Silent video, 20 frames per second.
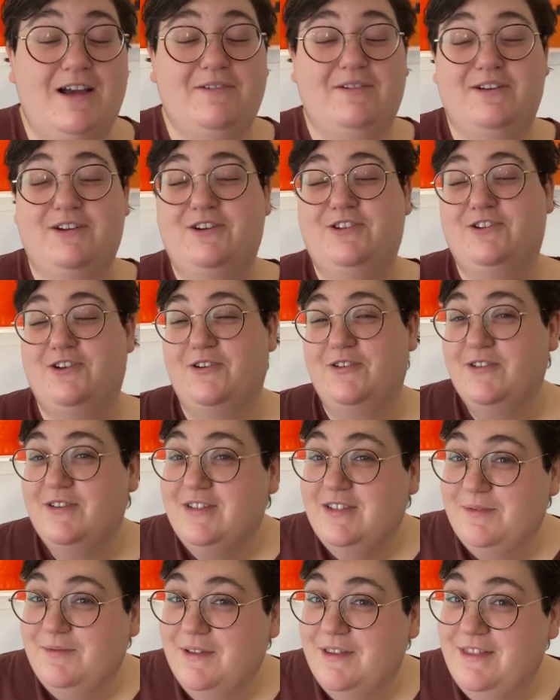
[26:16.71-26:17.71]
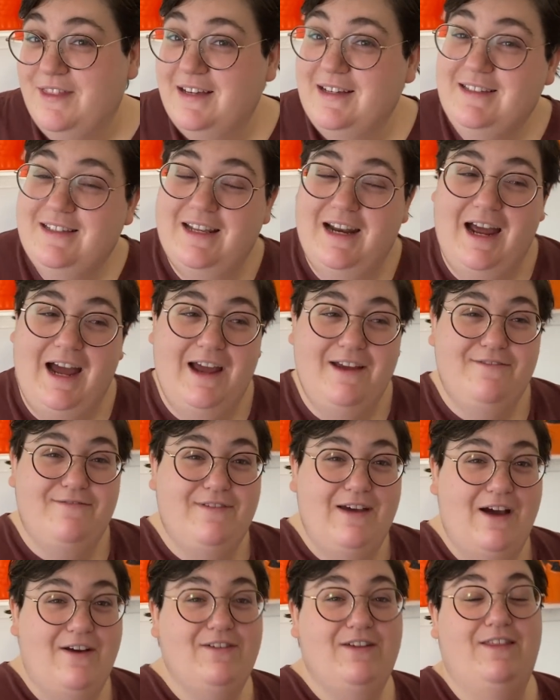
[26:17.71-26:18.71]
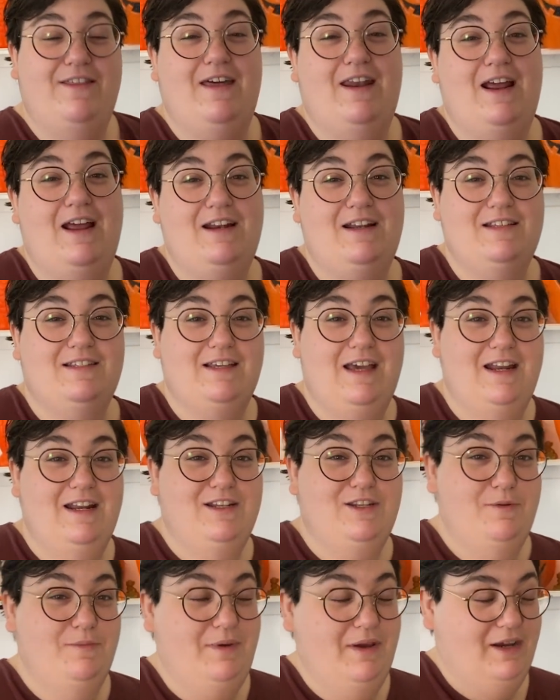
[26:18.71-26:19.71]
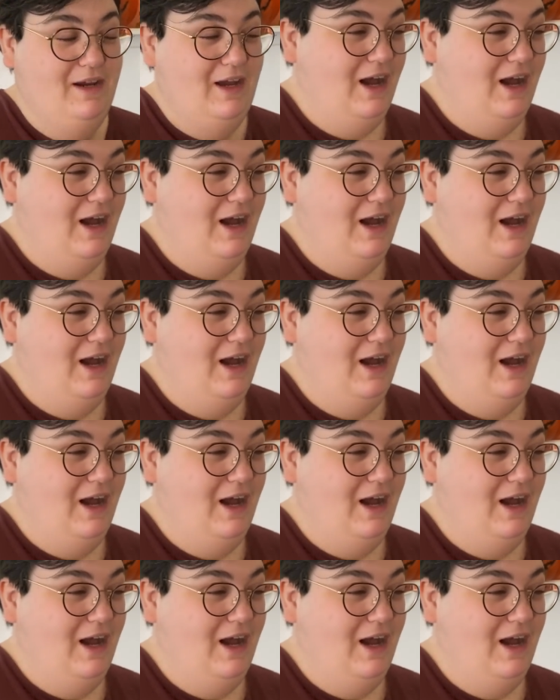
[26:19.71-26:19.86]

I'm going to show you some of the things that I found and that I decided to pick